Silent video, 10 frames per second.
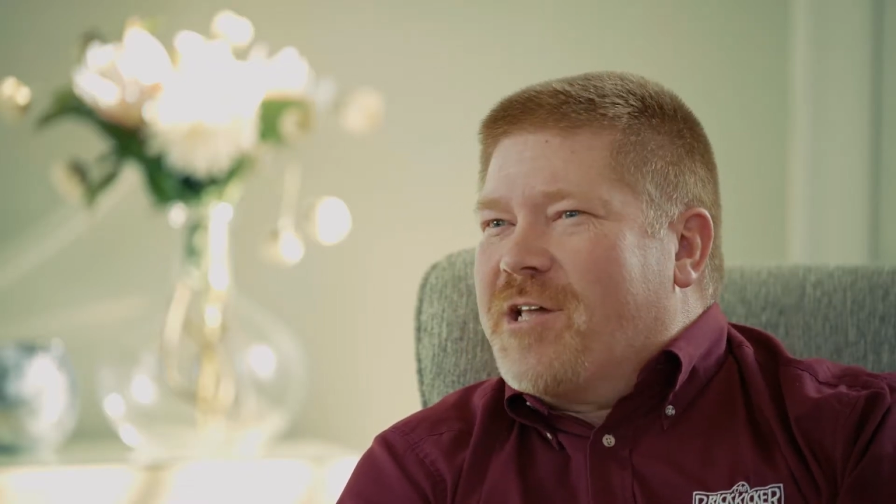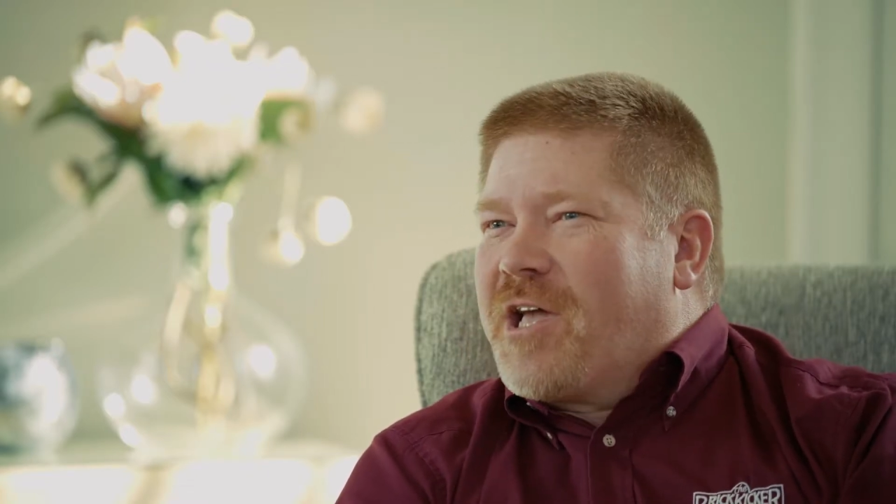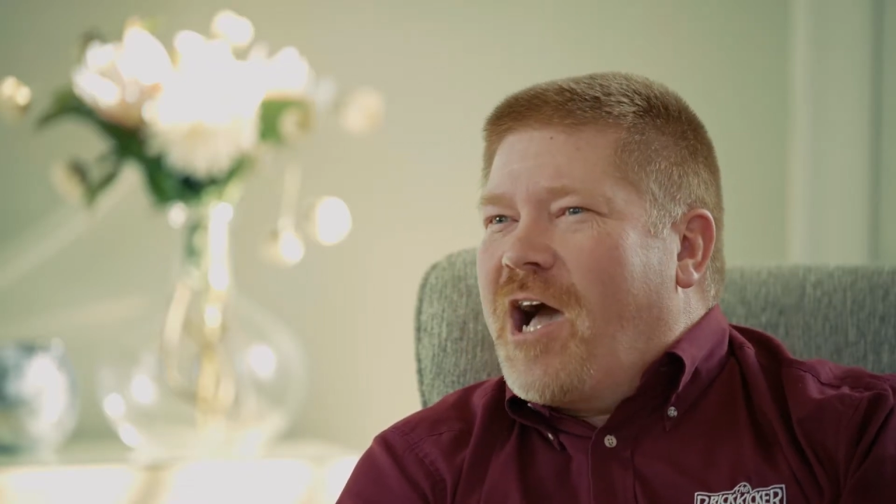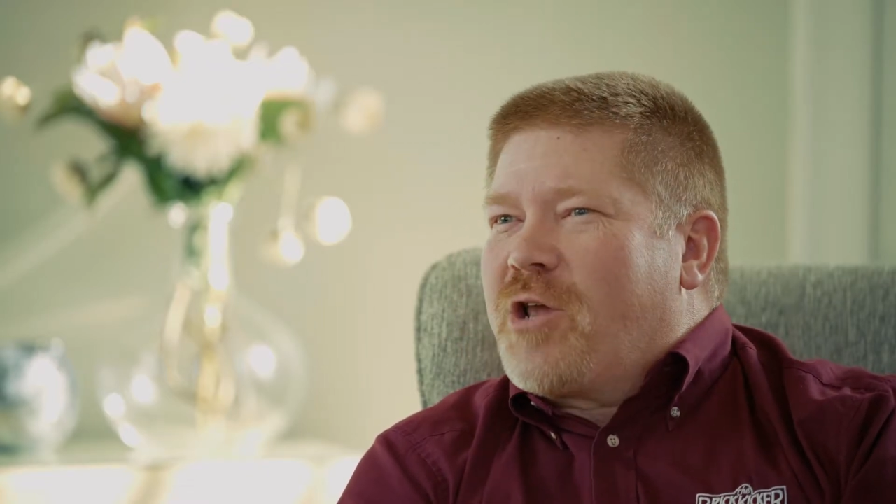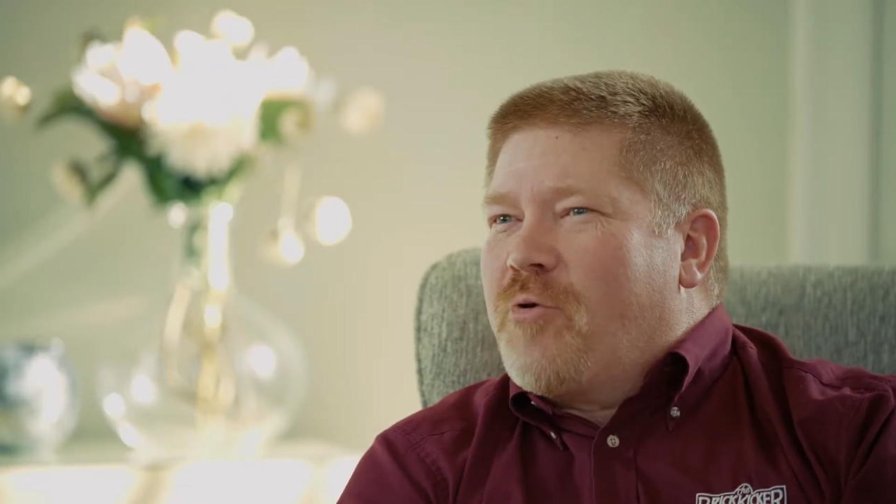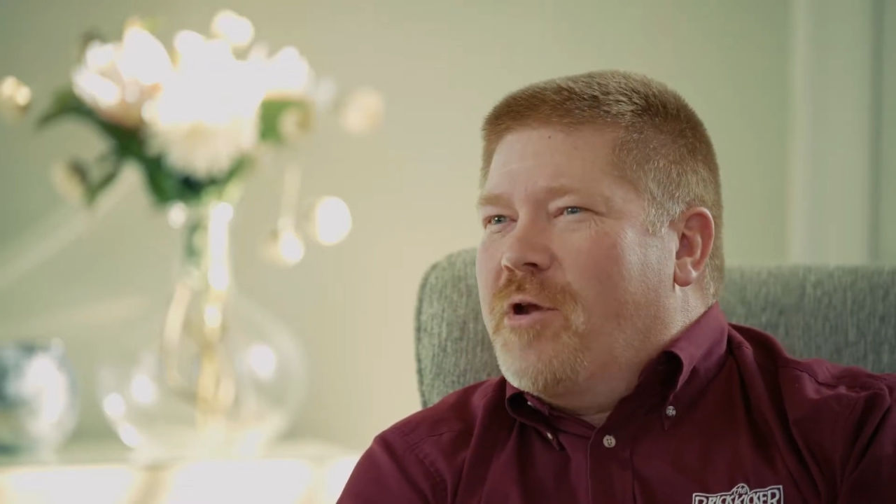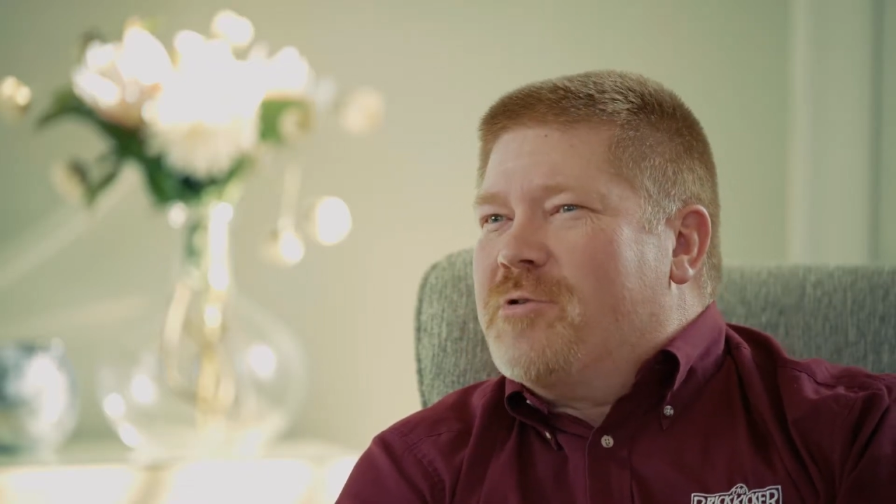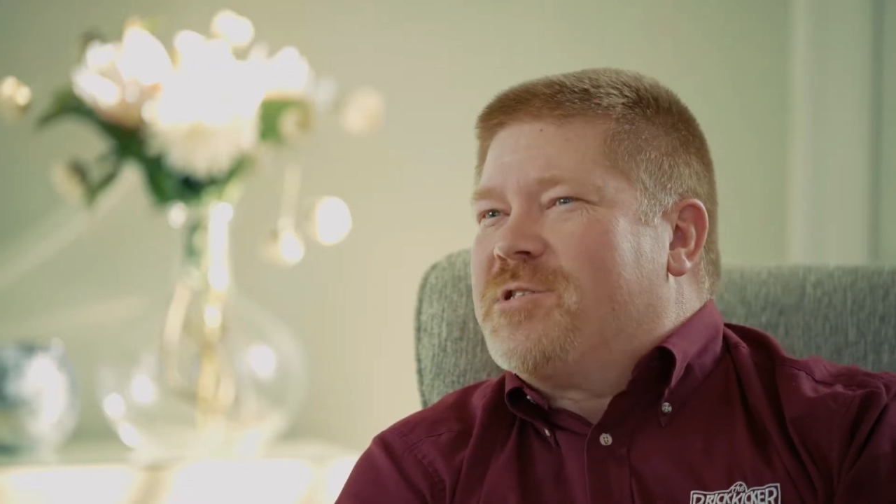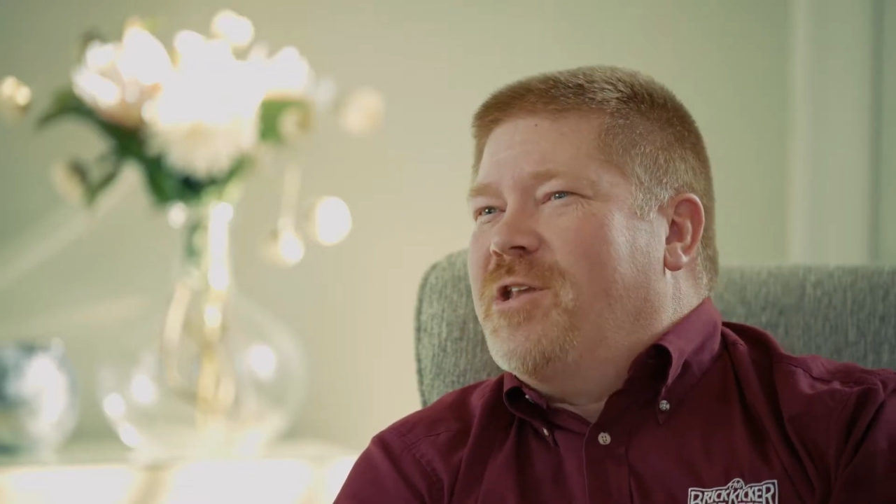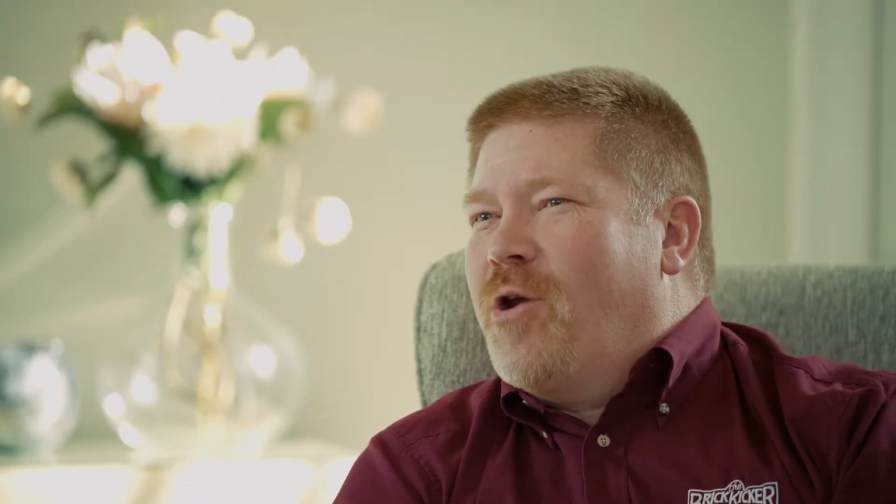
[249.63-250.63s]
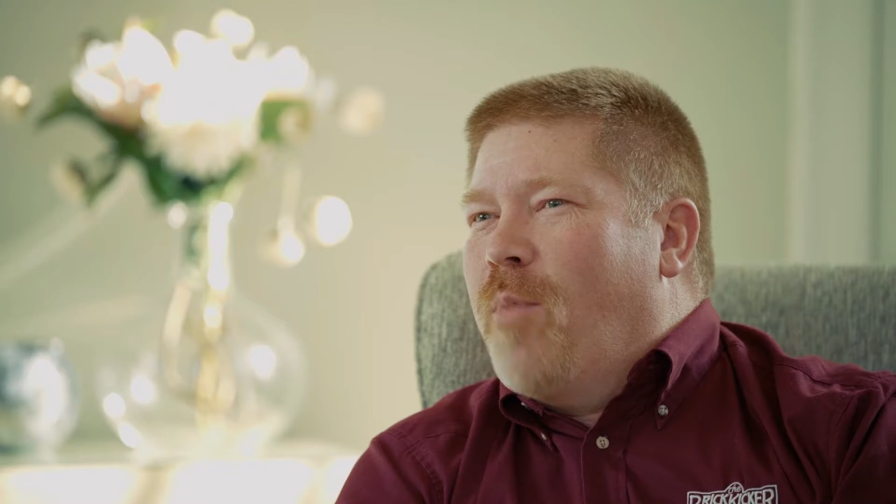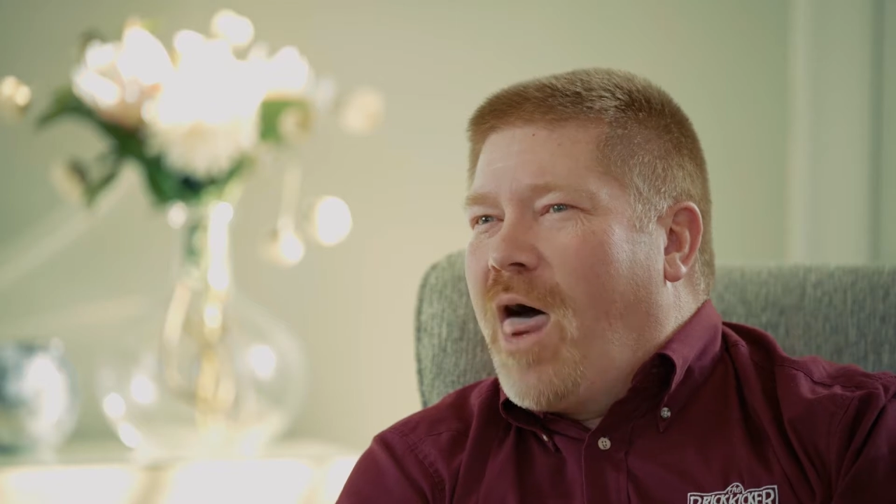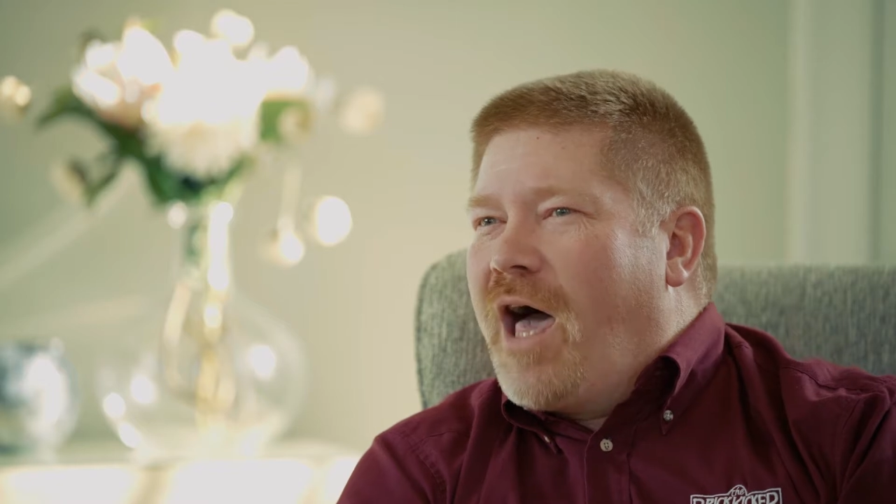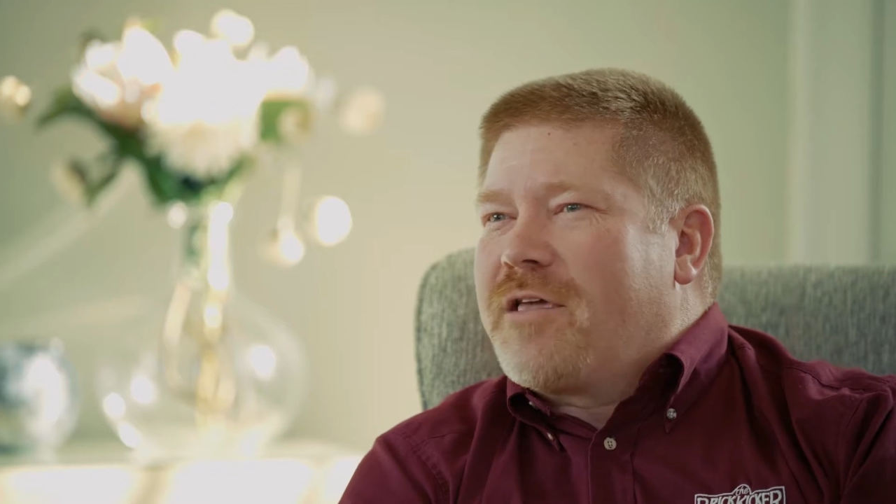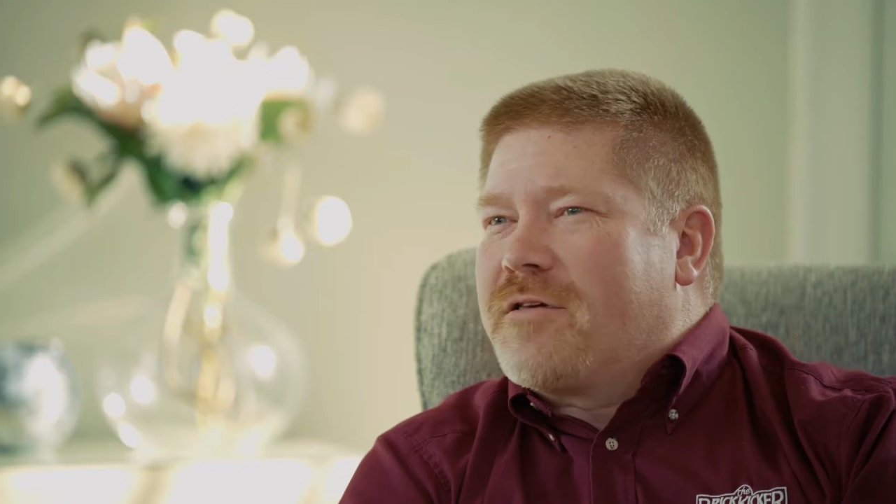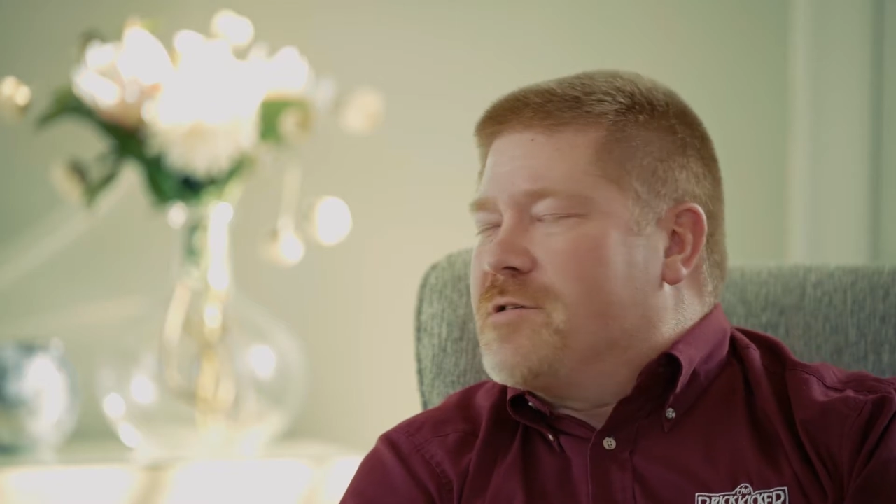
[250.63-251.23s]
it concrete or cinder block?